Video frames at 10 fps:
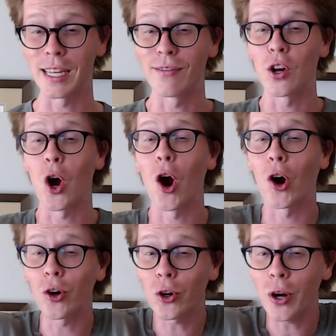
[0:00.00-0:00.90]
even
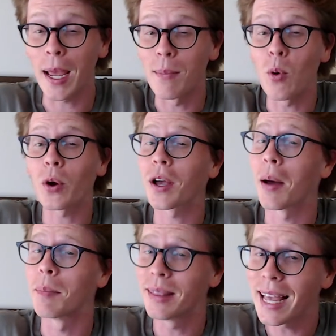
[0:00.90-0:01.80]
harder and more
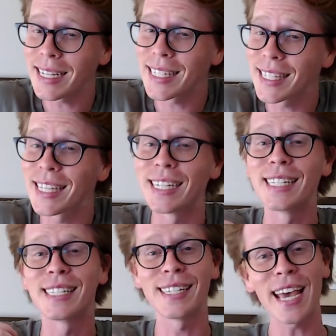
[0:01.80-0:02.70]
complex than it
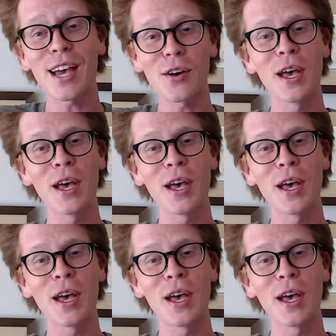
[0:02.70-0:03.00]
is now,